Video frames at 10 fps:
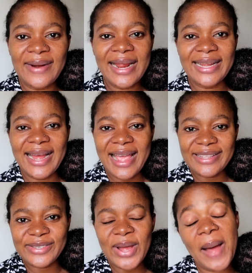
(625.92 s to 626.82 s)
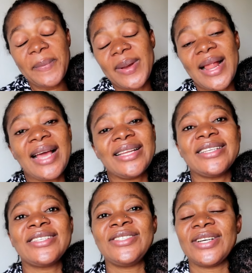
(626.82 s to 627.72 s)
right guys so apply
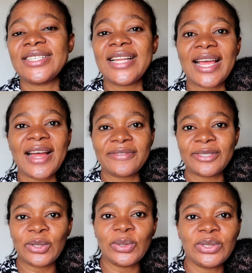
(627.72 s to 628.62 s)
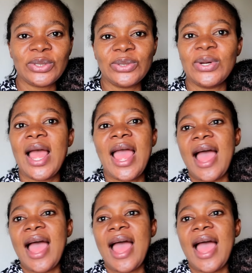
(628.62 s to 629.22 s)
this just like i've told you